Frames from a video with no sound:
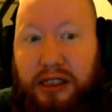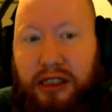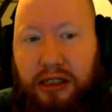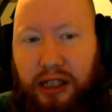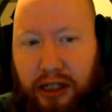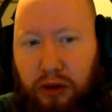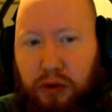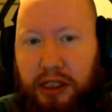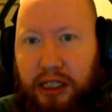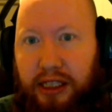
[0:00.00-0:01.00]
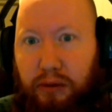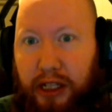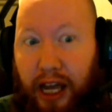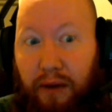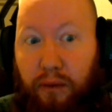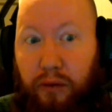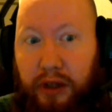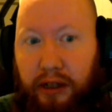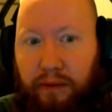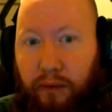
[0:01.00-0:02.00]
Since there's like no skins really out
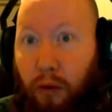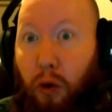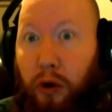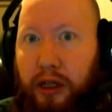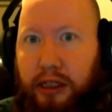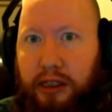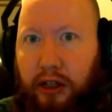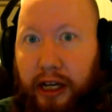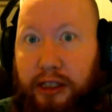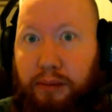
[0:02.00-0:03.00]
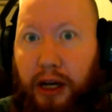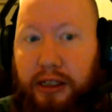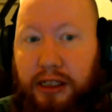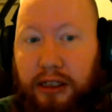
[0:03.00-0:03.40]
there for it, at least on Xbox